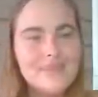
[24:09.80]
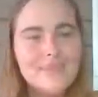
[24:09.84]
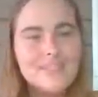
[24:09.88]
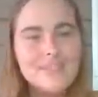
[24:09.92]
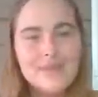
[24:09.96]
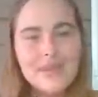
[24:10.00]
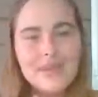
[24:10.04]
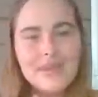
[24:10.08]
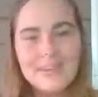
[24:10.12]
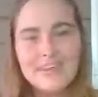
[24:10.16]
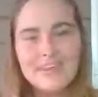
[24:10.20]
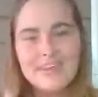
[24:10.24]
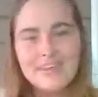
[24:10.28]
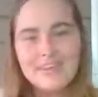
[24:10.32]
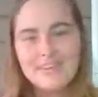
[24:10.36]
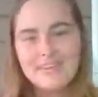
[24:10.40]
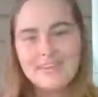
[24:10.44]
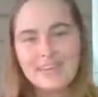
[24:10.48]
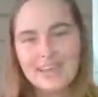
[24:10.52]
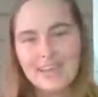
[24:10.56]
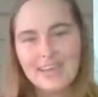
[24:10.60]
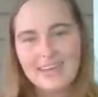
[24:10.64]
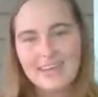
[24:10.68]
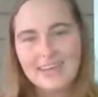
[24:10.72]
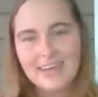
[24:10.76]
so I think there
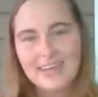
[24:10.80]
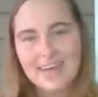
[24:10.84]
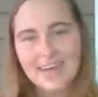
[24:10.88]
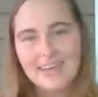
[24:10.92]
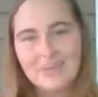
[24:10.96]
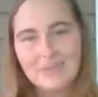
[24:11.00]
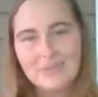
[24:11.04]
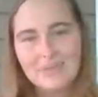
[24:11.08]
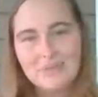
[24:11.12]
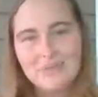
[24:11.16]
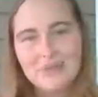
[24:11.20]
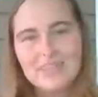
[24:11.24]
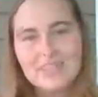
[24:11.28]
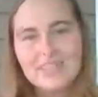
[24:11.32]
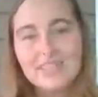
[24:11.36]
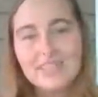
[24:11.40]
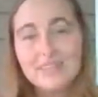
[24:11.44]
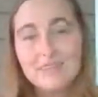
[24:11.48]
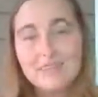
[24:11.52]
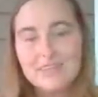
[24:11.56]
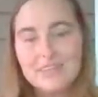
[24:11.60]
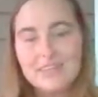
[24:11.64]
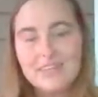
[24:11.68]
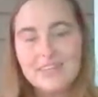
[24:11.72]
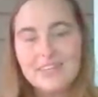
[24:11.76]
can kind of be
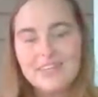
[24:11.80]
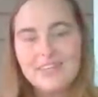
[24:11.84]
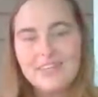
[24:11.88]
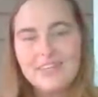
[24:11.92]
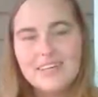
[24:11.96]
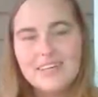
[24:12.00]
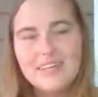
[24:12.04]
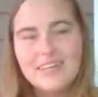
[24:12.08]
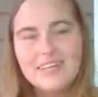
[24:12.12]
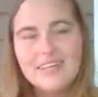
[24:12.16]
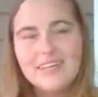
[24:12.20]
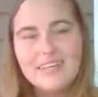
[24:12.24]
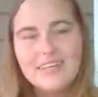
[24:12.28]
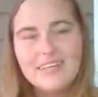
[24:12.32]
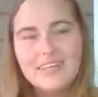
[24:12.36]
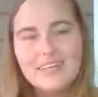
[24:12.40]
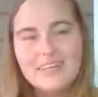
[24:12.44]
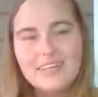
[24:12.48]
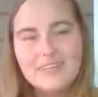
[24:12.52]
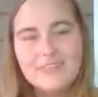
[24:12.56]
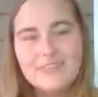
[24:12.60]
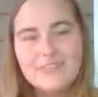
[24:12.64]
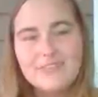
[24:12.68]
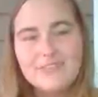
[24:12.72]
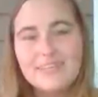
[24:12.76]
different
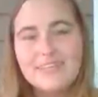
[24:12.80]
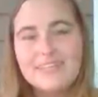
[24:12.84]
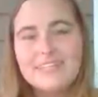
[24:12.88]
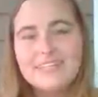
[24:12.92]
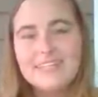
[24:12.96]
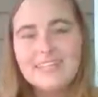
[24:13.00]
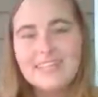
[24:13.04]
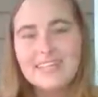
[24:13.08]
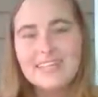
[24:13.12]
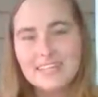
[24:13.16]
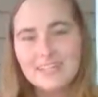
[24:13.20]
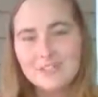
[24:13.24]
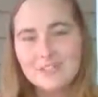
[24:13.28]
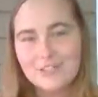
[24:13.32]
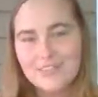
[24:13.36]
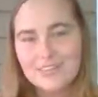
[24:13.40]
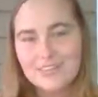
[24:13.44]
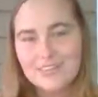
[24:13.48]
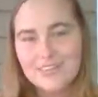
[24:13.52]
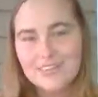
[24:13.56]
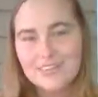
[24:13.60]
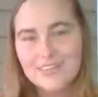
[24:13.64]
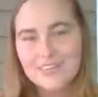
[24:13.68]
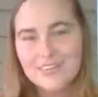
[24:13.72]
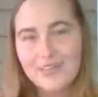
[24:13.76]

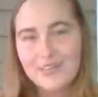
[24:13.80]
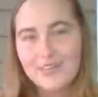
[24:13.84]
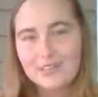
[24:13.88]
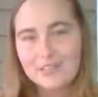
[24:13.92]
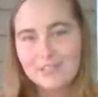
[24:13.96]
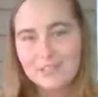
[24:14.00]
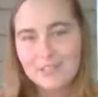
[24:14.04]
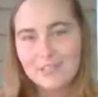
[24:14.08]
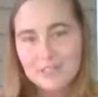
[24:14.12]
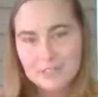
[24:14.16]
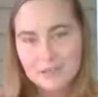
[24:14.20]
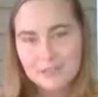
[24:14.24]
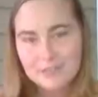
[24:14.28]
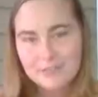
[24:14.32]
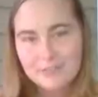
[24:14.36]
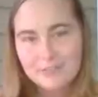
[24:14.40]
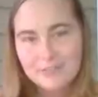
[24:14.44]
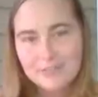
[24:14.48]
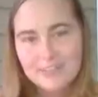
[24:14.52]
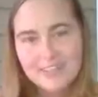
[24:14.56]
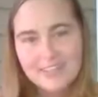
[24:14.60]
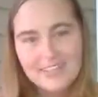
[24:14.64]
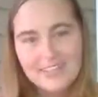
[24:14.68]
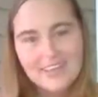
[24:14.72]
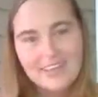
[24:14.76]
stages of love,
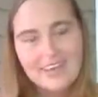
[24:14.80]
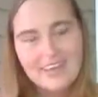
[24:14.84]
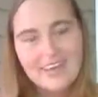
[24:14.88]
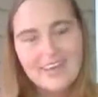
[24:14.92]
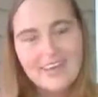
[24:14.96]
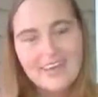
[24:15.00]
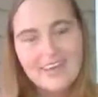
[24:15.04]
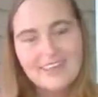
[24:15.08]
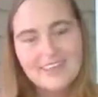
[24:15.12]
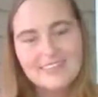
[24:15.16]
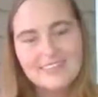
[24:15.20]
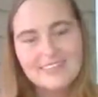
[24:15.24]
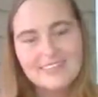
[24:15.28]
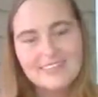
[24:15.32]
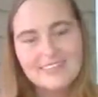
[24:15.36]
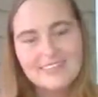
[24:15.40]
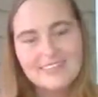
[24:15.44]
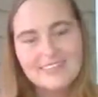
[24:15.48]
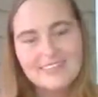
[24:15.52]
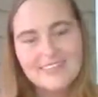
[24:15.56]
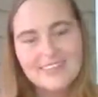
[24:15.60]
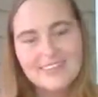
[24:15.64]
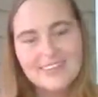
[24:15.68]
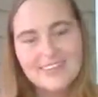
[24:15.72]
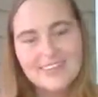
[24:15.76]
and